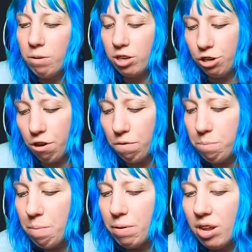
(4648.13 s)
Because you got to
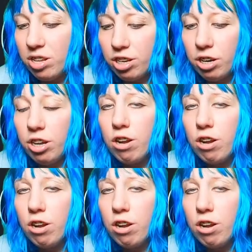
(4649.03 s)
remember, it's going to